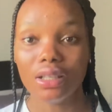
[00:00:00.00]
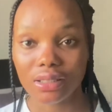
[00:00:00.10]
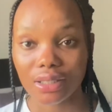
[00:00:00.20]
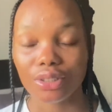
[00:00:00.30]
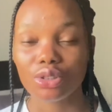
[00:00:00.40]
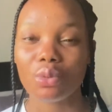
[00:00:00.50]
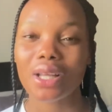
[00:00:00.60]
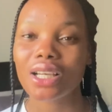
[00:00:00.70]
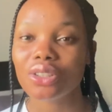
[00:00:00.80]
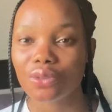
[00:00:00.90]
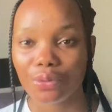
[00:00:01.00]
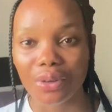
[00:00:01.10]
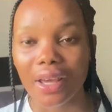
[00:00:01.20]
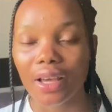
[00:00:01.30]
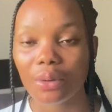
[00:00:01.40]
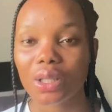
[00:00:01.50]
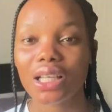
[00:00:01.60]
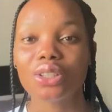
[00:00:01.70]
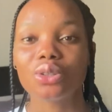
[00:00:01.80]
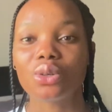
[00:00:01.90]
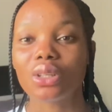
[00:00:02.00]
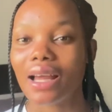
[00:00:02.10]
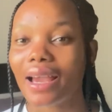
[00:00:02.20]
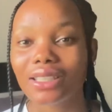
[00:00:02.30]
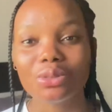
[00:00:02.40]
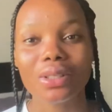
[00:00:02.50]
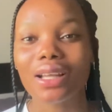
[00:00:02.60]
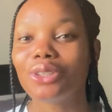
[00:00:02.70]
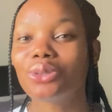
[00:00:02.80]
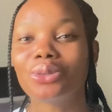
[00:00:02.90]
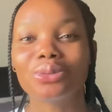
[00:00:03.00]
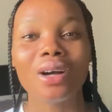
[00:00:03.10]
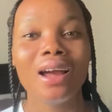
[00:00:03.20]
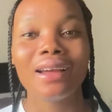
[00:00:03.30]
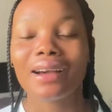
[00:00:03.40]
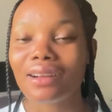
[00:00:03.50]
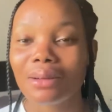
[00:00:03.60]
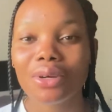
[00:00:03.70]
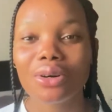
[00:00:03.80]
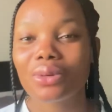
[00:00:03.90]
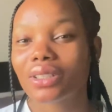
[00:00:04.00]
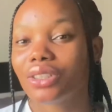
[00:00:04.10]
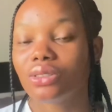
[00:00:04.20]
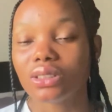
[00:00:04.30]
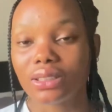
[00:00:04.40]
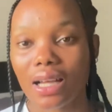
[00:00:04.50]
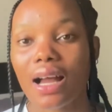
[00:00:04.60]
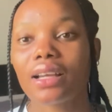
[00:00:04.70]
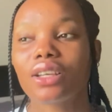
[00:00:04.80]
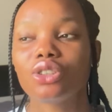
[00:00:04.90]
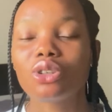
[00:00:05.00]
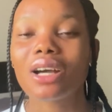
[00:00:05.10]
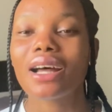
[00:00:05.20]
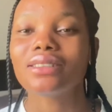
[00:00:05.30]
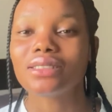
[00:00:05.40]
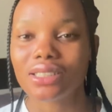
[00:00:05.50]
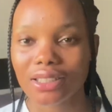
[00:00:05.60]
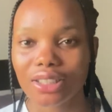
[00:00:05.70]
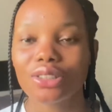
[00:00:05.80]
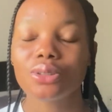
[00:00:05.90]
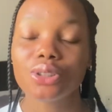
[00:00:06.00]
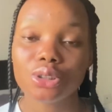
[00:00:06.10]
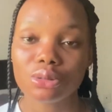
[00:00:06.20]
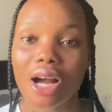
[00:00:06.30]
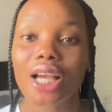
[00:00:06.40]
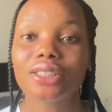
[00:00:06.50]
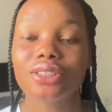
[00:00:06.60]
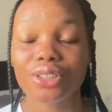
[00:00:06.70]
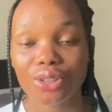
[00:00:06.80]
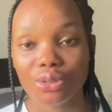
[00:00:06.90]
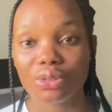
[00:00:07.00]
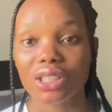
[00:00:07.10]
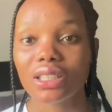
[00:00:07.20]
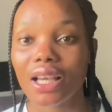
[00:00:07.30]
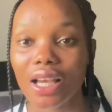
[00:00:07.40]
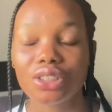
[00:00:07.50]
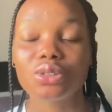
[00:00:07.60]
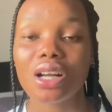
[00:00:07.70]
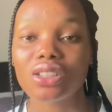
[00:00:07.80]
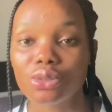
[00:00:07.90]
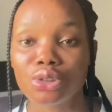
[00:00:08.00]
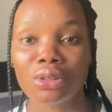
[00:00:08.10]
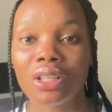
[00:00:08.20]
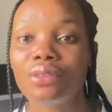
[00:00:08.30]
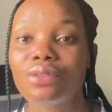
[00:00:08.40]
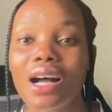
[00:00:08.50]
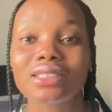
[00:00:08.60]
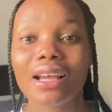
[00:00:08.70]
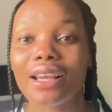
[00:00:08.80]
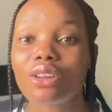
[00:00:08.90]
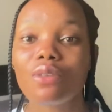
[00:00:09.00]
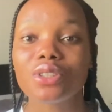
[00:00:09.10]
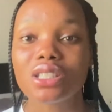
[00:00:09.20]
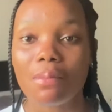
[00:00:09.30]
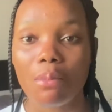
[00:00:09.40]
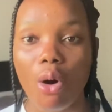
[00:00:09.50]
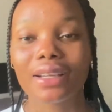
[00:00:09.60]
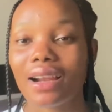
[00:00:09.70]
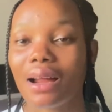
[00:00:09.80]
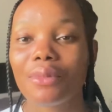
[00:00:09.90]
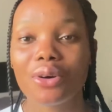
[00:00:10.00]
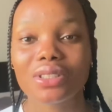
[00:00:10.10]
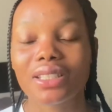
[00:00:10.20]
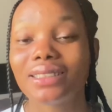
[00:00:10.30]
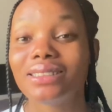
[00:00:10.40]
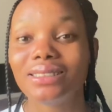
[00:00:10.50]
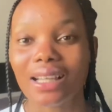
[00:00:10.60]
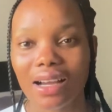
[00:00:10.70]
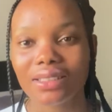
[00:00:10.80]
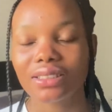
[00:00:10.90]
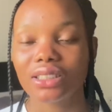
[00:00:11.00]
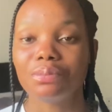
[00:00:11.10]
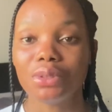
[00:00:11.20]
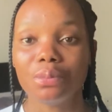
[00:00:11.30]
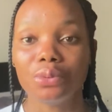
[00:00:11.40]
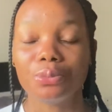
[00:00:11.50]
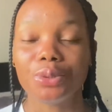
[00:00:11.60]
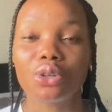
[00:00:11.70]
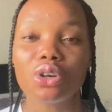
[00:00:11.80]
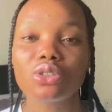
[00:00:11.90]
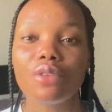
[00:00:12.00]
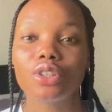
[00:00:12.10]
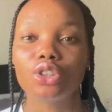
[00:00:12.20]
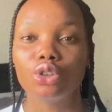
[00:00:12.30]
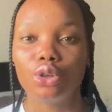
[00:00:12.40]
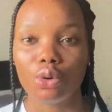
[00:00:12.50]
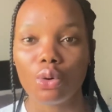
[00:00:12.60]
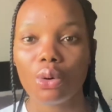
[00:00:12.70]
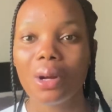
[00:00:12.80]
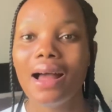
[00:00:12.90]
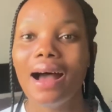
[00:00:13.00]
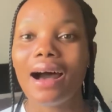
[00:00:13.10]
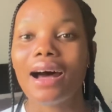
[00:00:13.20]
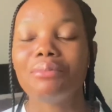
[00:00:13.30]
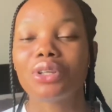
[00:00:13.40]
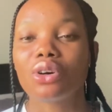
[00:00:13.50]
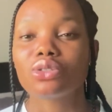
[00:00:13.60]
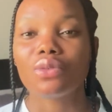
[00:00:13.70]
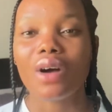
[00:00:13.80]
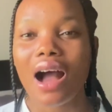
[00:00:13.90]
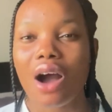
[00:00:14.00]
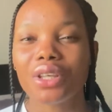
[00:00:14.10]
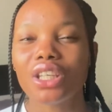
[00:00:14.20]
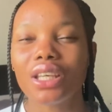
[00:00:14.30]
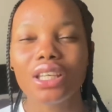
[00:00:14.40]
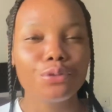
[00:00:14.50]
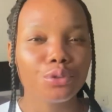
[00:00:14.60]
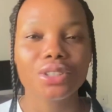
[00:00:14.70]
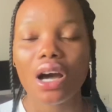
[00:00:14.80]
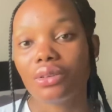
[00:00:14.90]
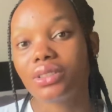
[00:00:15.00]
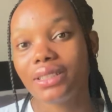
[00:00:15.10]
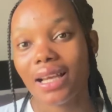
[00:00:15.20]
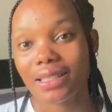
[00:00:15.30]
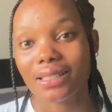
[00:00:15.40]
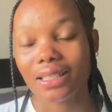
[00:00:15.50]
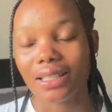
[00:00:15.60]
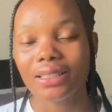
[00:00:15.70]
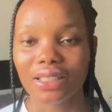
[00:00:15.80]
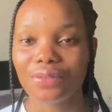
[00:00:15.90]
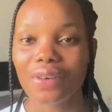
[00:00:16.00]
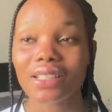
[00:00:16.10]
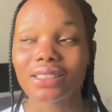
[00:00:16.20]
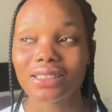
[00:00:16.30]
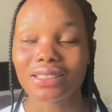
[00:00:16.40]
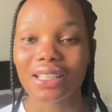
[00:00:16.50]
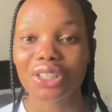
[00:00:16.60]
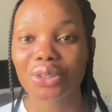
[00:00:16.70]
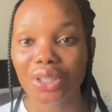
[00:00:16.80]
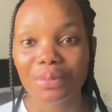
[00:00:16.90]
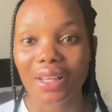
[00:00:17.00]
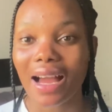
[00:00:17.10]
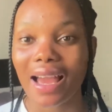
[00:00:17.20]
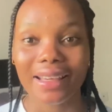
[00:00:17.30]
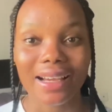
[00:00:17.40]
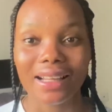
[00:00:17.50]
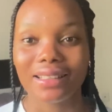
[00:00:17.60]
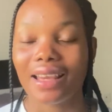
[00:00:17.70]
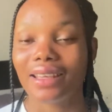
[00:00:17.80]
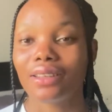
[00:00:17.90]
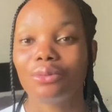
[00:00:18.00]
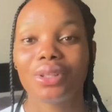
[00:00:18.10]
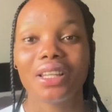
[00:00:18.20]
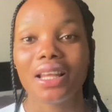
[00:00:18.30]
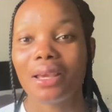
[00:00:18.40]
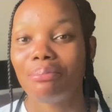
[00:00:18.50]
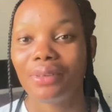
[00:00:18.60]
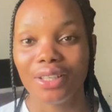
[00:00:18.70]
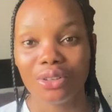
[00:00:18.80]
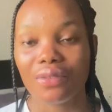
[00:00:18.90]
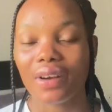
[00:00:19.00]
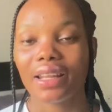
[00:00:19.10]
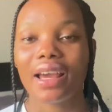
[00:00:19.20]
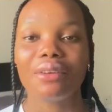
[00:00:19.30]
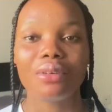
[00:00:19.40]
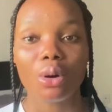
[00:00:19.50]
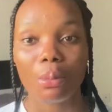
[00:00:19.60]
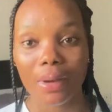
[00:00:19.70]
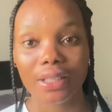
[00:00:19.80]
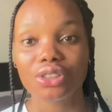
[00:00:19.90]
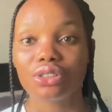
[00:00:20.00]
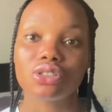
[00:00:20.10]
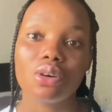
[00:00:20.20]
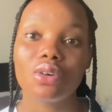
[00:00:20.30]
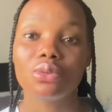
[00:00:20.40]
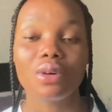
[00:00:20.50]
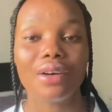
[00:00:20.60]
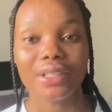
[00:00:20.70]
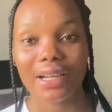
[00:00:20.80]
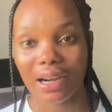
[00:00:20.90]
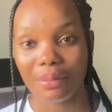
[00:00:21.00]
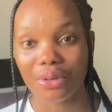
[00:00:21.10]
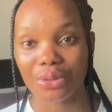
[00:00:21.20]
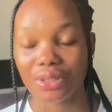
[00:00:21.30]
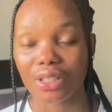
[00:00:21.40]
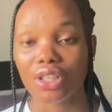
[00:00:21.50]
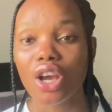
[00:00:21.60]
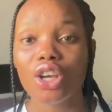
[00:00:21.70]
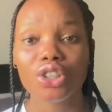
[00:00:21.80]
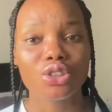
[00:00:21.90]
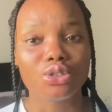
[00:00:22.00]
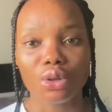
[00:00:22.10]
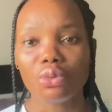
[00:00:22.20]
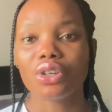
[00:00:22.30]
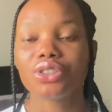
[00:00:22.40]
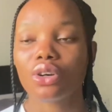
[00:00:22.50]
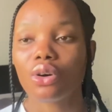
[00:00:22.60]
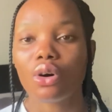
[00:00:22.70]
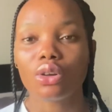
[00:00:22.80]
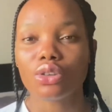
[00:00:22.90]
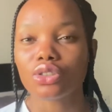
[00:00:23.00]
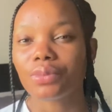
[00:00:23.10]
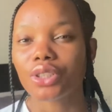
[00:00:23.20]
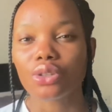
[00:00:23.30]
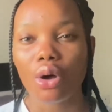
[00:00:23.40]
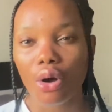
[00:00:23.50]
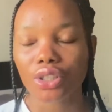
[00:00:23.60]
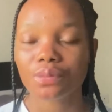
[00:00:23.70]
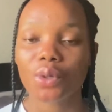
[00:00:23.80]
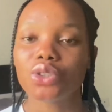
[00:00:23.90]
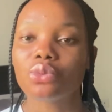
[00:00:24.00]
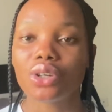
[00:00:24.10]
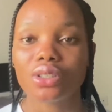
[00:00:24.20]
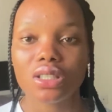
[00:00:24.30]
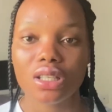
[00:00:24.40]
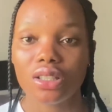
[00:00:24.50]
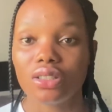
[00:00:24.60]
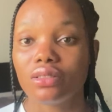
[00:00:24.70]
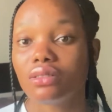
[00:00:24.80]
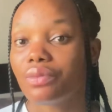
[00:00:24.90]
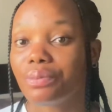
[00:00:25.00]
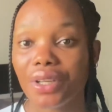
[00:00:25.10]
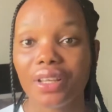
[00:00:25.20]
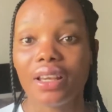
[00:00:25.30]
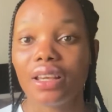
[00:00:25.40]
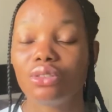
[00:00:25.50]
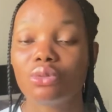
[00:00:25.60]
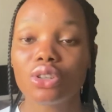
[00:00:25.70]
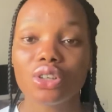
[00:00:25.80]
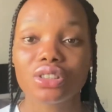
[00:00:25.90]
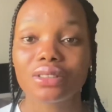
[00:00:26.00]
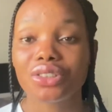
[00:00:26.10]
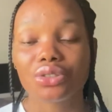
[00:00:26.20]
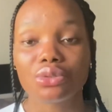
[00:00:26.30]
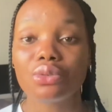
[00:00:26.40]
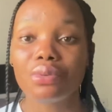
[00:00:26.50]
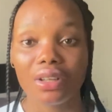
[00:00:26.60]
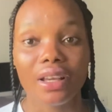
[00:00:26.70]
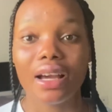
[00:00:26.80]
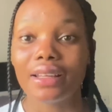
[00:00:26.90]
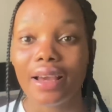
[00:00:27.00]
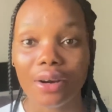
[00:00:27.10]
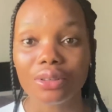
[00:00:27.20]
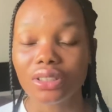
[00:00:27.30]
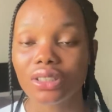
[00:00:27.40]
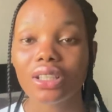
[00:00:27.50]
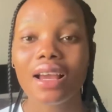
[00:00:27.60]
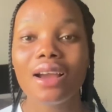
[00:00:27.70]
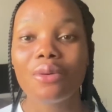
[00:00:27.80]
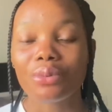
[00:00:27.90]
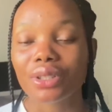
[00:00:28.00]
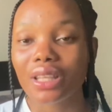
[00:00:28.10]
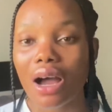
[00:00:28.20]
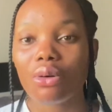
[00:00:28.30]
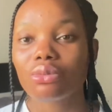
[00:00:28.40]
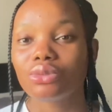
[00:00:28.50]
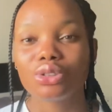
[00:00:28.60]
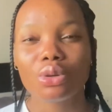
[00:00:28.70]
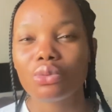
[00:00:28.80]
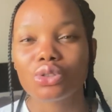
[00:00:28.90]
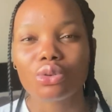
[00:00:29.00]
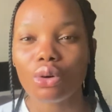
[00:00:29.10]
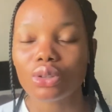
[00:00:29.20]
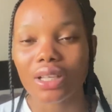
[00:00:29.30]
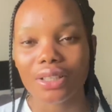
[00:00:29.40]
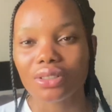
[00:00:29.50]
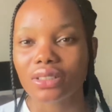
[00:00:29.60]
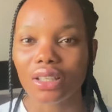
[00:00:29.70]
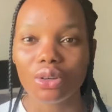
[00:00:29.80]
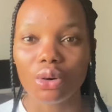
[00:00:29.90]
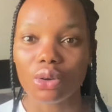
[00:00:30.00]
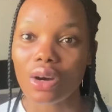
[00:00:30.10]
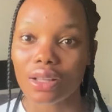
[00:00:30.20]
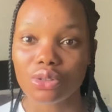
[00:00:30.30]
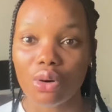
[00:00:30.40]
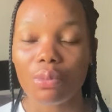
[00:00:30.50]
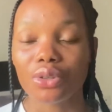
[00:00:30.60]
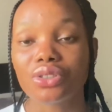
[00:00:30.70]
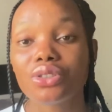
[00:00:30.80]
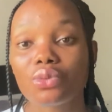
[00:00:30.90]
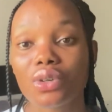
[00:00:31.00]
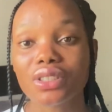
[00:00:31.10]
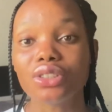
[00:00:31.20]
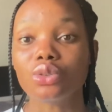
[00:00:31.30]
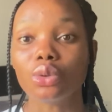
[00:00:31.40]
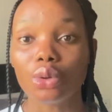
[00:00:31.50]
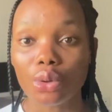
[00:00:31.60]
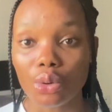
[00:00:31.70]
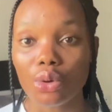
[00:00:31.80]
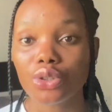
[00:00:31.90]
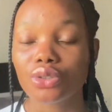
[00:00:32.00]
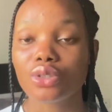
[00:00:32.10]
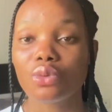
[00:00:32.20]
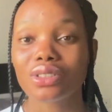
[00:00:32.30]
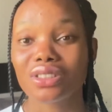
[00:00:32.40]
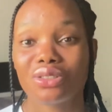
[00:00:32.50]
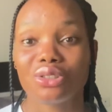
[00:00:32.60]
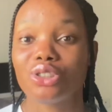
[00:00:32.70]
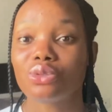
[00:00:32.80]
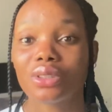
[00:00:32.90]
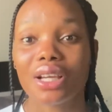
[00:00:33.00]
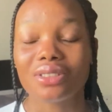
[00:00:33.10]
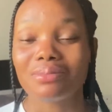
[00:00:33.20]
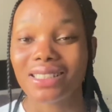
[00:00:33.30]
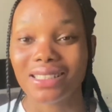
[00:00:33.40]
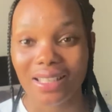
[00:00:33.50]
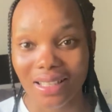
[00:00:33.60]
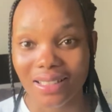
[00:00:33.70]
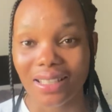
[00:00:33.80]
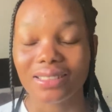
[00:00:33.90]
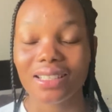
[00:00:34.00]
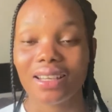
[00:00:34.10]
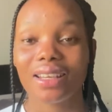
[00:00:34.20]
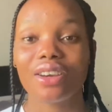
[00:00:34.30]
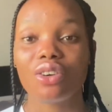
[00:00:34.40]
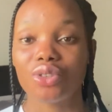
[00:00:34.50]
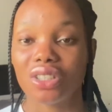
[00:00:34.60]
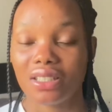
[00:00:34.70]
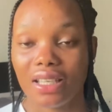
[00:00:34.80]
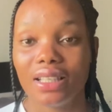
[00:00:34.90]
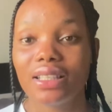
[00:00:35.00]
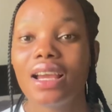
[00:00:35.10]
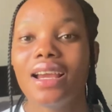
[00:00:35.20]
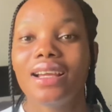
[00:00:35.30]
skin. So whether you're fair, whether you're light, whether you're caramel, whether you're dark, you can still try to use the extract lotion. In fact, I love it more caramel skin, dark skin people, because of the glow and because of how it even out their skin. In fact, it is a cream that I can, like, within a blink of an eye, recommend to someone who have a caramel skin. You don't want your color to be touched, but you want your skin to look pretty. You want your skin to look pretty and healthy without, you don't want to alter your skin color at all, but you still want it to glow. You still want it to show that you're maintaining and taking care of your skin.